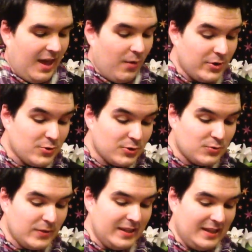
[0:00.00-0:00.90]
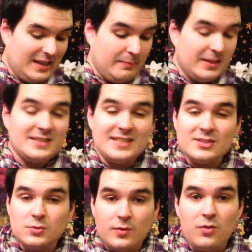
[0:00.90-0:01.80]
which was really neat because
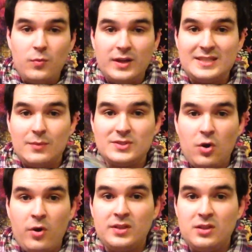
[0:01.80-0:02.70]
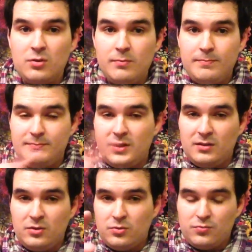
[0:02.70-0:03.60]
this was one of the ones that was on the little
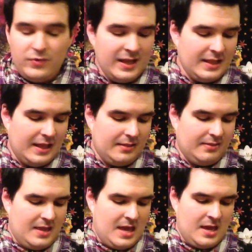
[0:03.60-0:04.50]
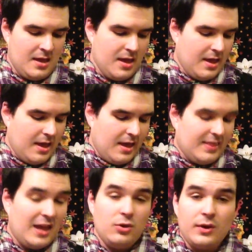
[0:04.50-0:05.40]
ringlet thing
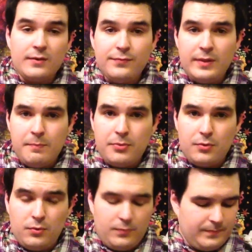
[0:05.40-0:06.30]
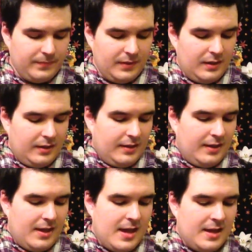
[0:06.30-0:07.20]
that you can flip through.
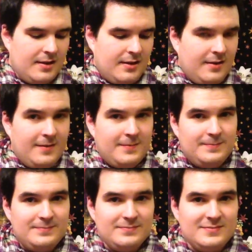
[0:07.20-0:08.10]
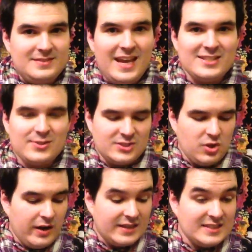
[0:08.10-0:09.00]
And yeah, so I
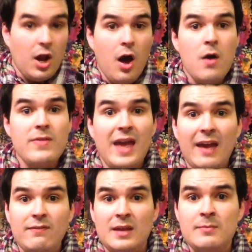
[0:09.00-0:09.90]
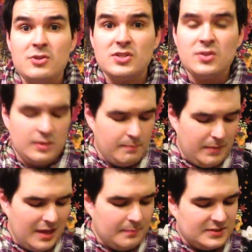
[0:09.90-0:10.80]
saw it and I said, oh, they have images on the
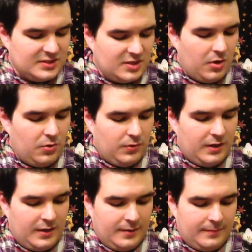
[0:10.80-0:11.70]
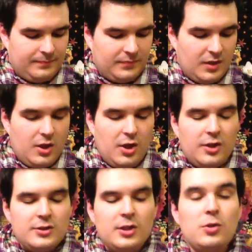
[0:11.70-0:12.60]
pips. So
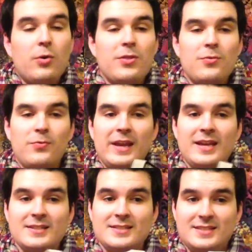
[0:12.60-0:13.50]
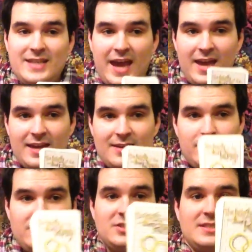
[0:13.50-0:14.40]
the Lord of the Rings deck,
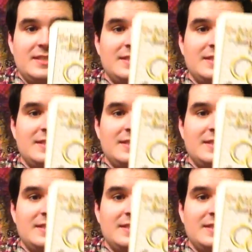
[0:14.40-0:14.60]
which this